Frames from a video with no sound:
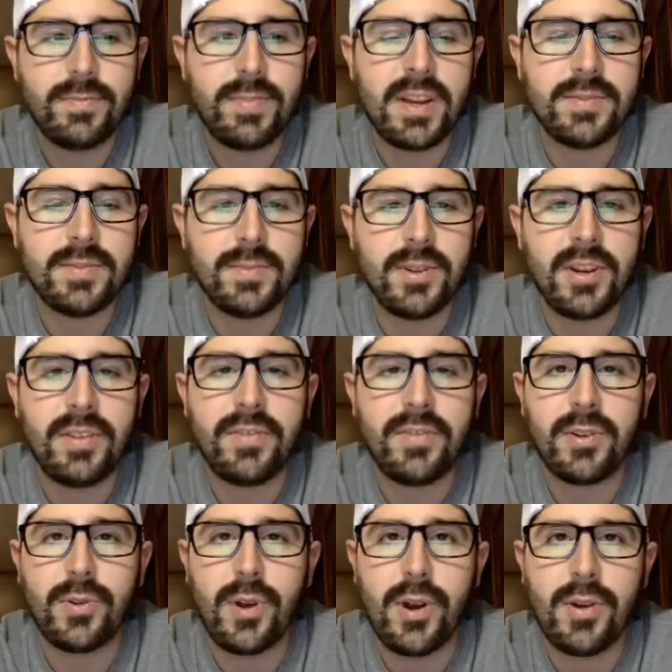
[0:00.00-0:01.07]
possibility for
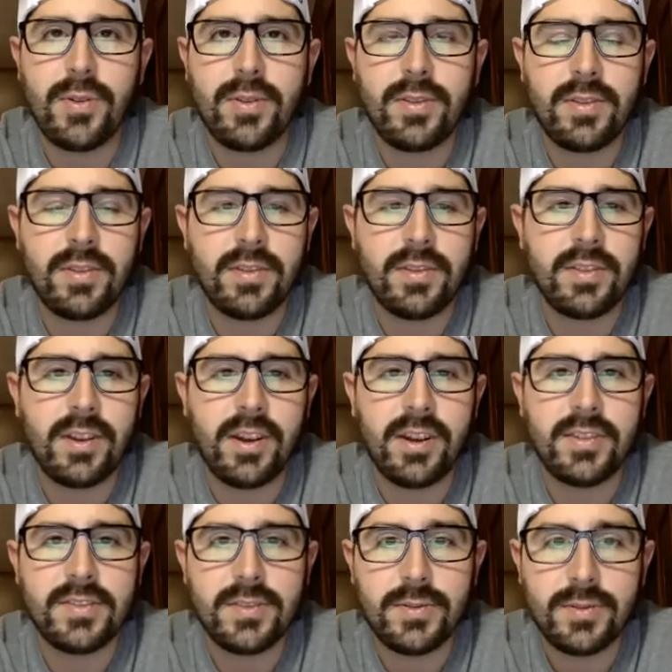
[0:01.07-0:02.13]
growth
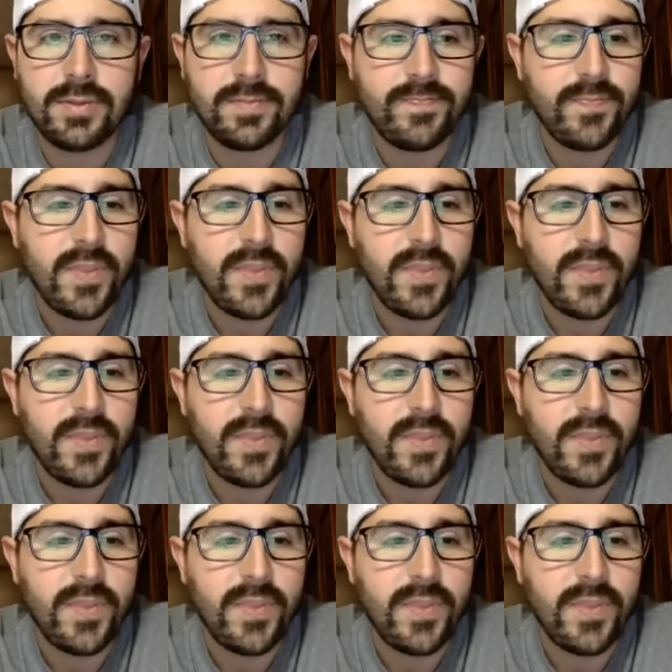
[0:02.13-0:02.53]
uh, soon.